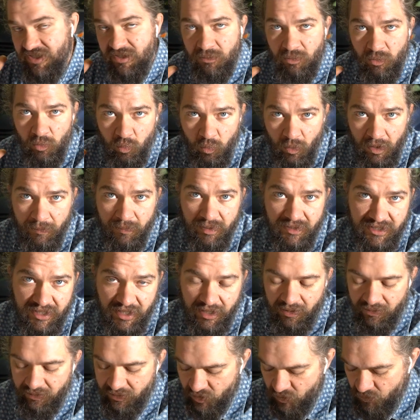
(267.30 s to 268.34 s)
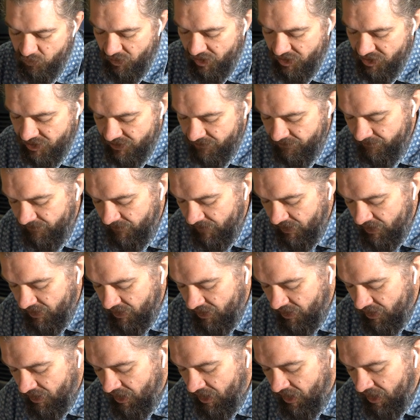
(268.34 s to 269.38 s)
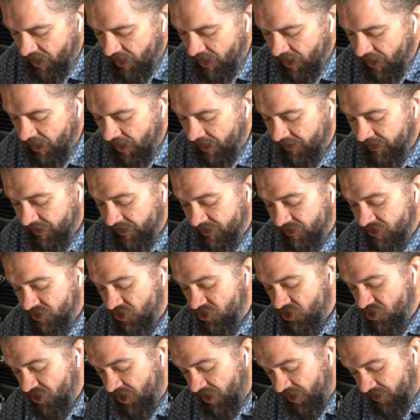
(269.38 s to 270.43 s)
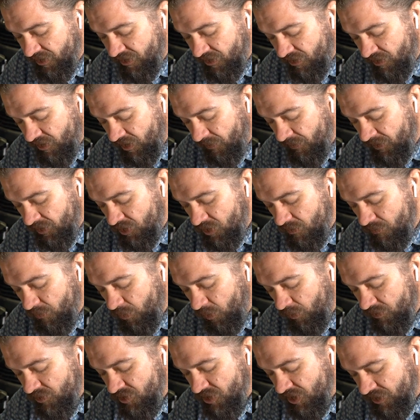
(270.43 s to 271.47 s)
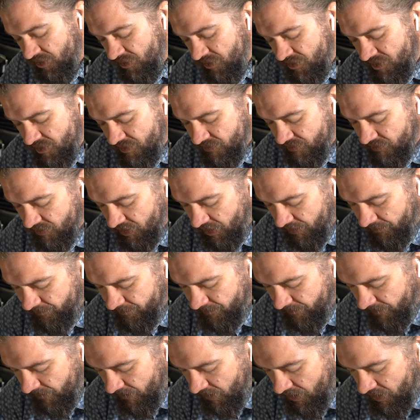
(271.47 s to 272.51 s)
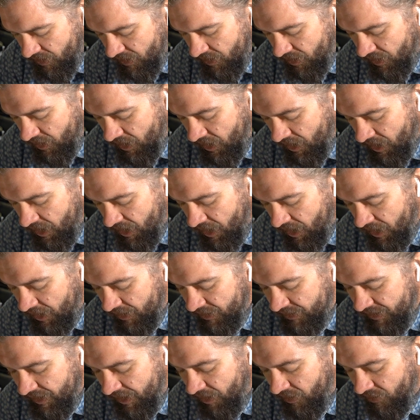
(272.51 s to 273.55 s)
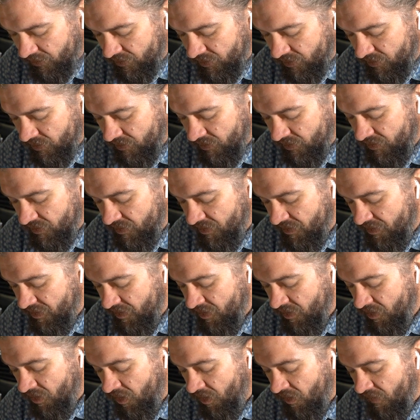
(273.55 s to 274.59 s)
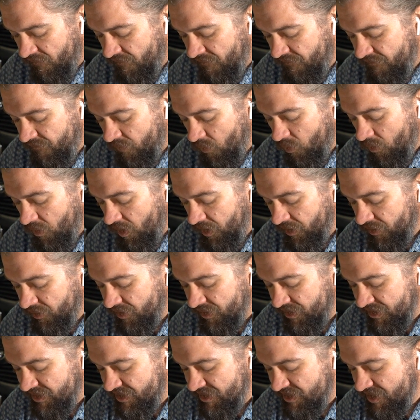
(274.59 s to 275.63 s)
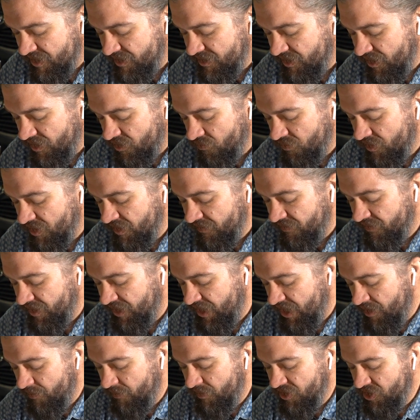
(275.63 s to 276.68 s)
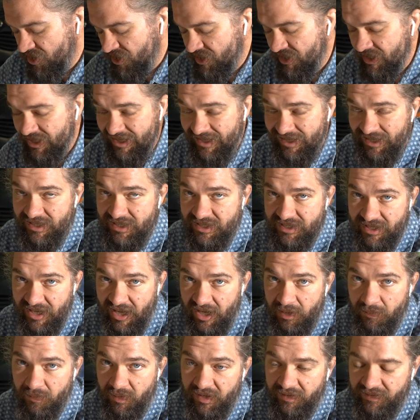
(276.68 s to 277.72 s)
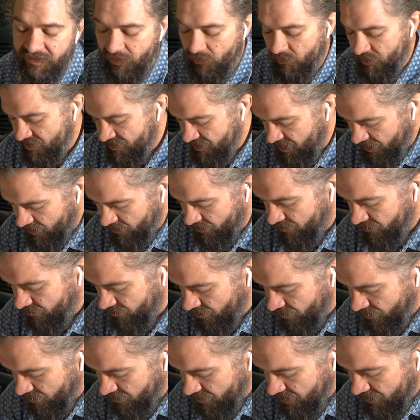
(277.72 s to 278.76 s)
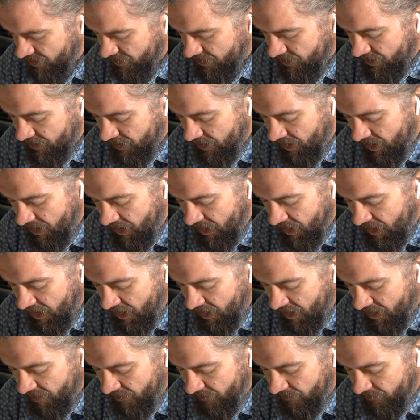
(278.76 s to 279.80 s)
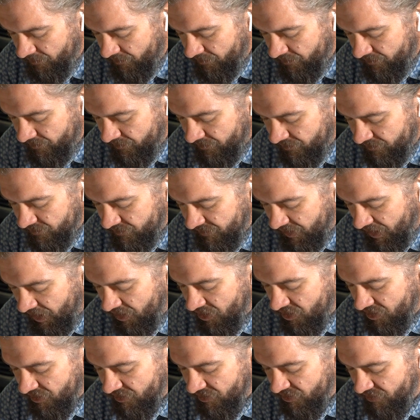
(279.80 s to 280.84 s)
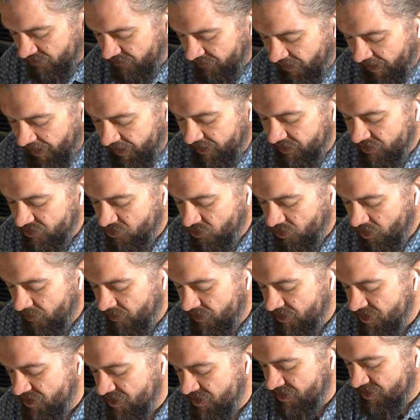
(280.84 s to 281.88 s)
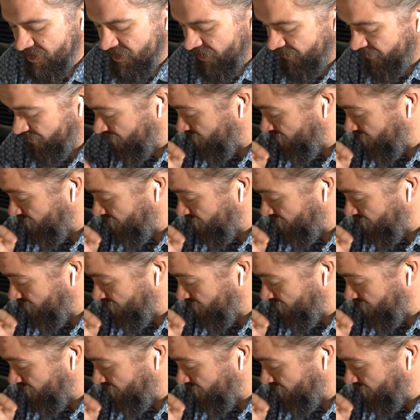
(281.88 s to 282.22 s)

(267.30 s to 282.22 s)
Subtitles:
stick with one particular expression. And then gender, I'm going to do both genders. Okay. Now, there are 463 different images in this database that we'll cycle through. Now you can do fine control images if